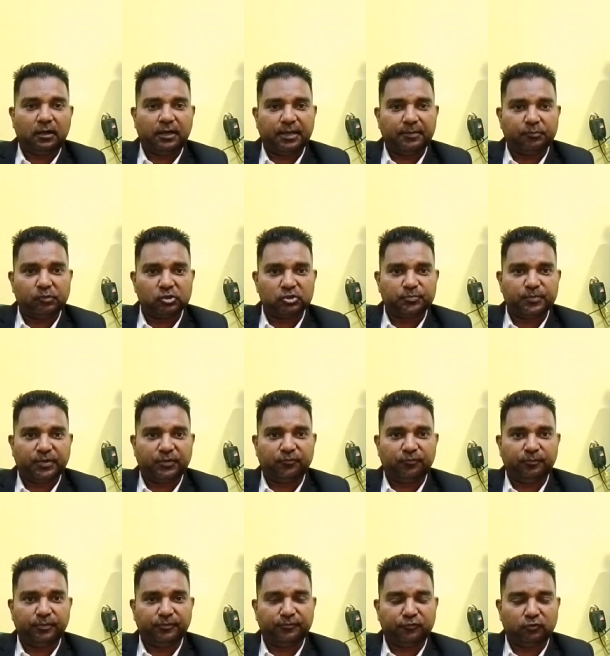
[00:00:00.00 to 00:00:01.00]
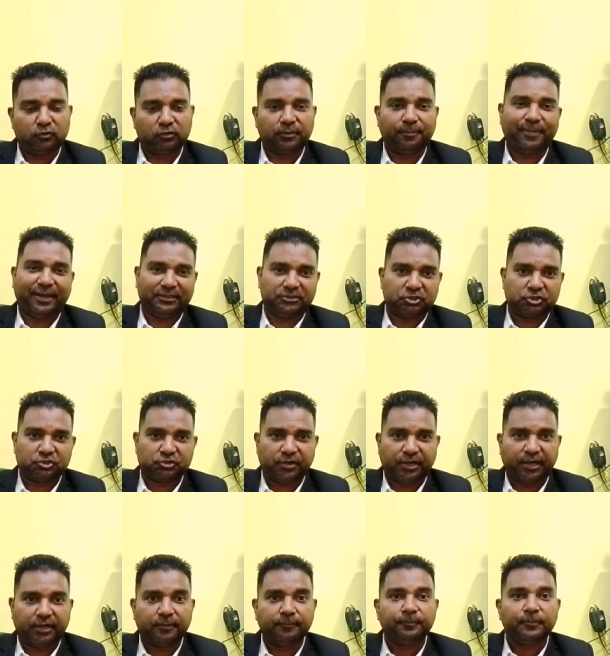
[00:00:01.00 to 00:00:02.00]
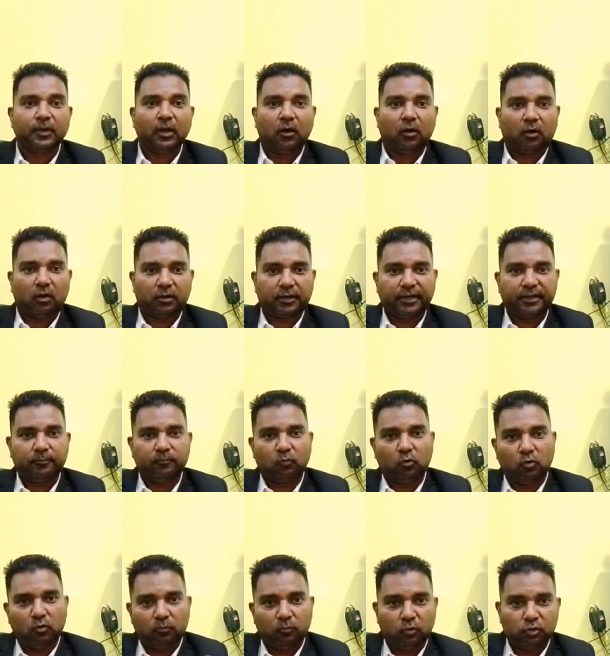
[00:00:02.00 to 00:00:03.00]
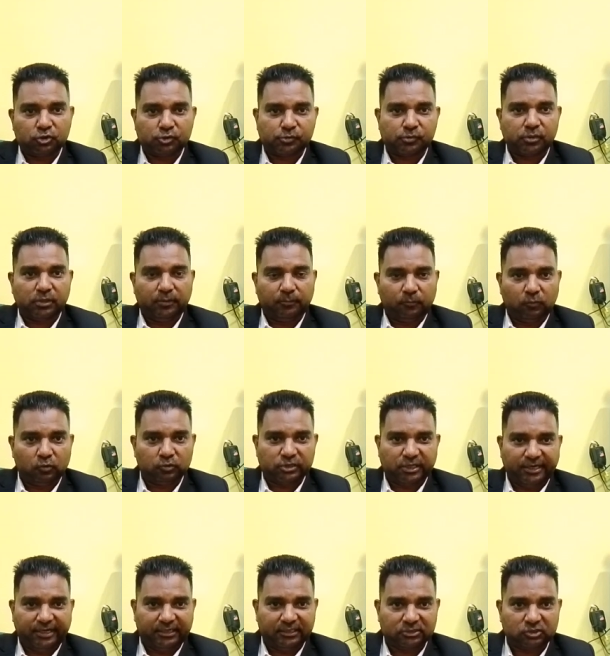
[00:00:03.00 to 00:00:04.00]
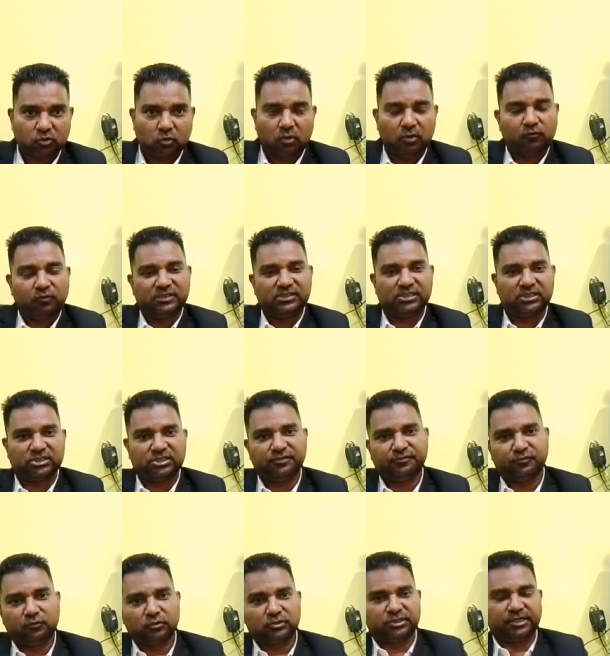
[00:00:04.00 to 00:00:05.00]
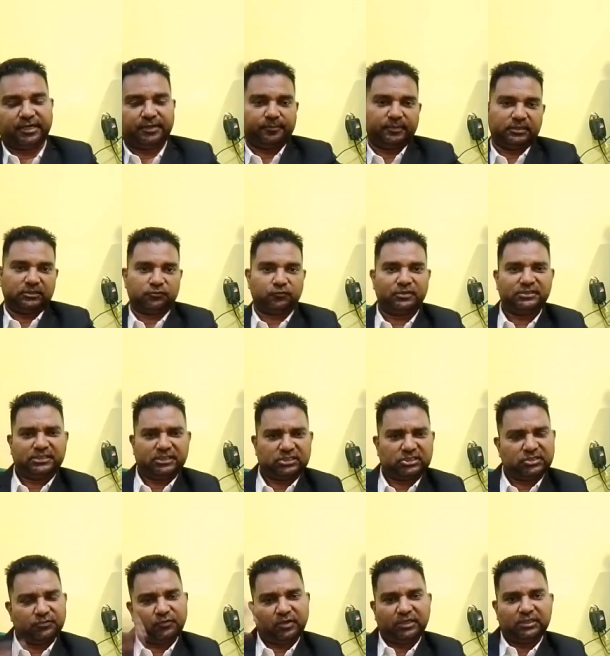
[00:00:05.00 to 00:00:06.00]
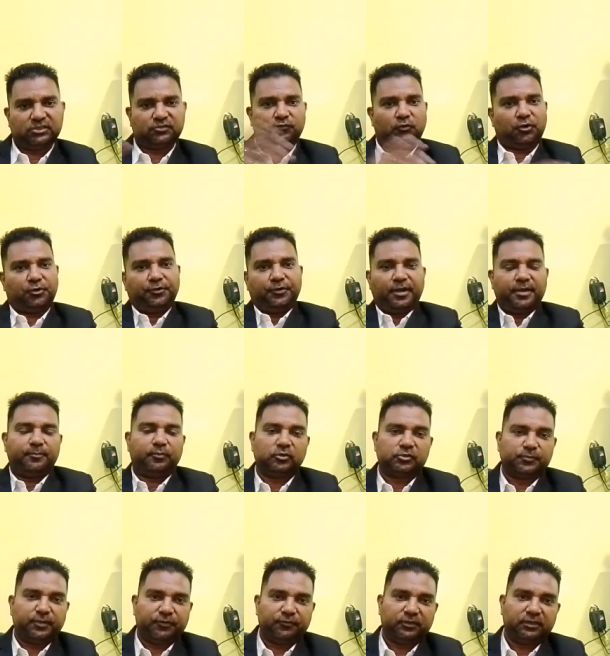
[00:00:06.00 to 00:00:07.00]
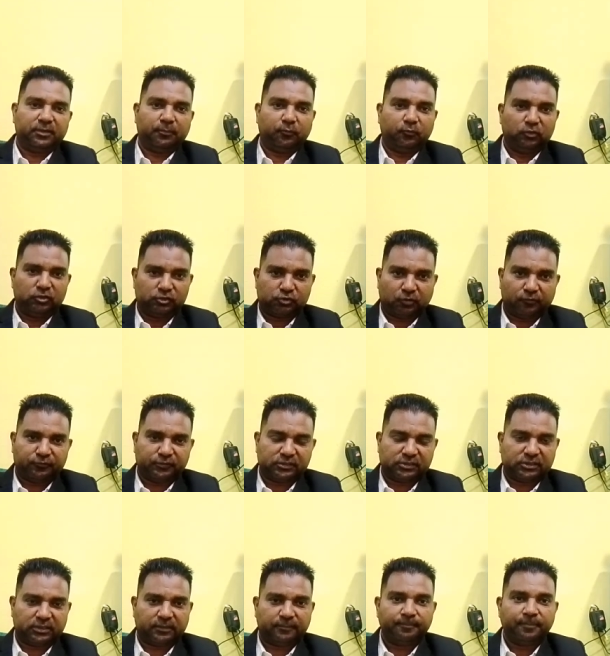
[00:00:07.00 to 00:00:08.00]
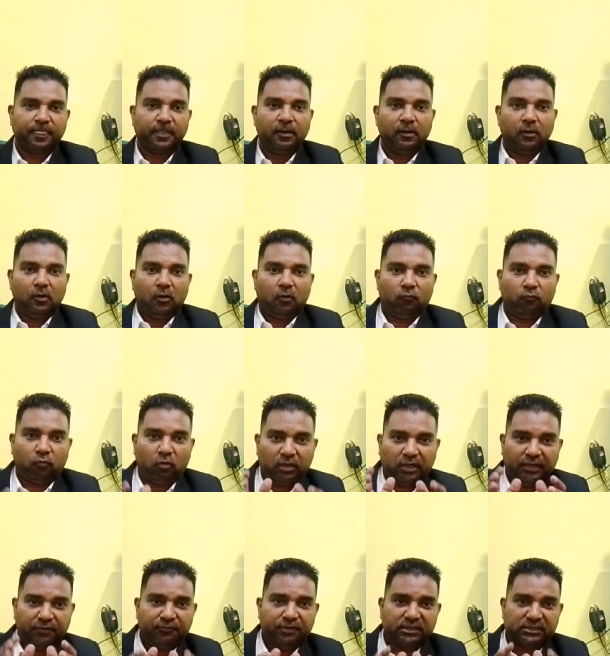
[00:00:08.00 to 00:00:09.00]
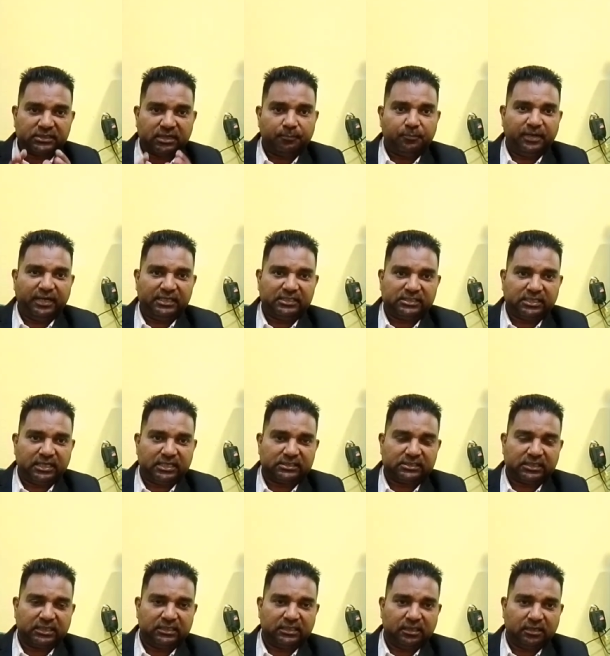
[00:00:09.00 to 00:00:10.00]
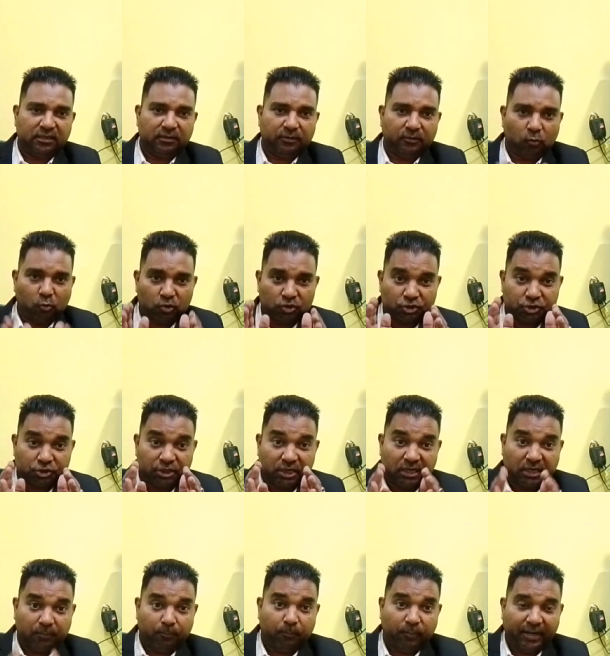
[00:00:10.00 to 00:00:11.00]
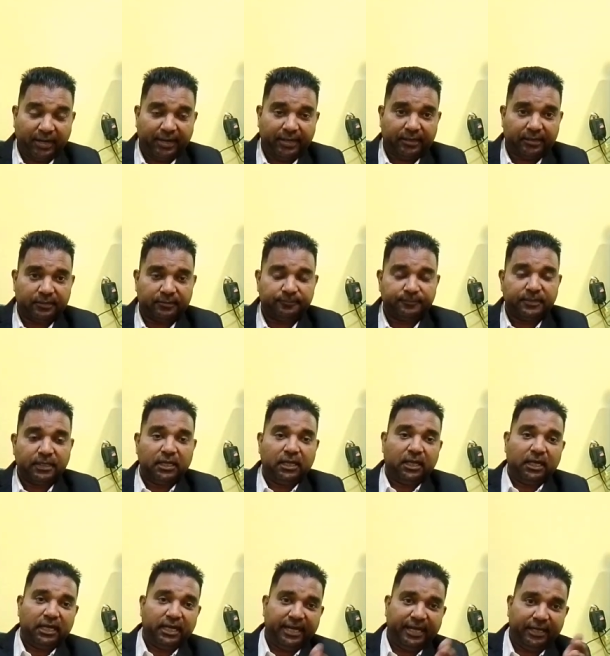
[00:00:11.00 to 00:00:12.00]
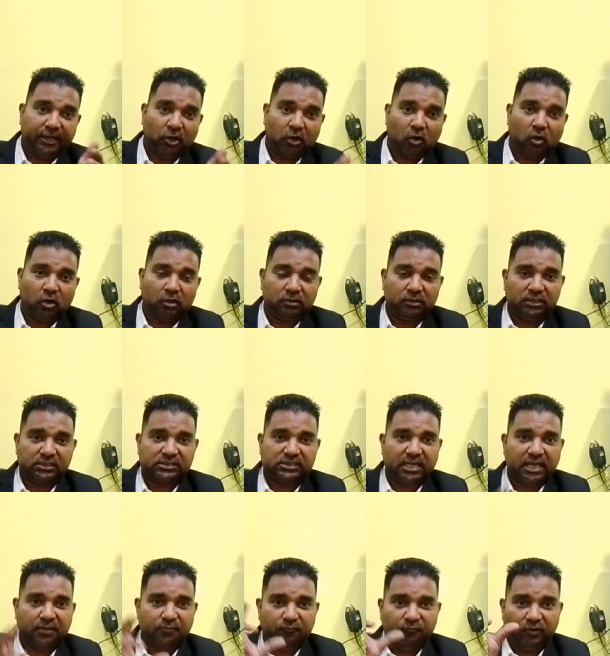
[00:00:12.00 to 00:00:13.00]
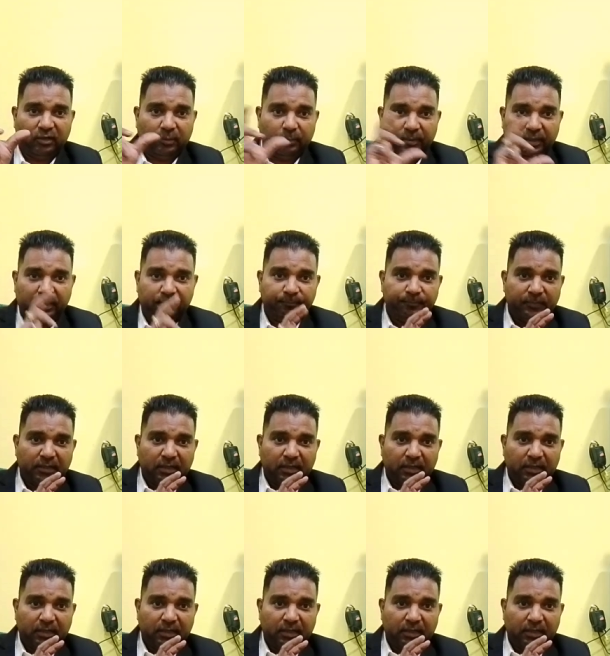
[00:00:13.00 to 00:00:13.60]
deposed before the magistrate. Alright, mostly it is called 164 statements. 161 is what you depose between the police officer. Whatever somebody says in the original complaint, later on the same will be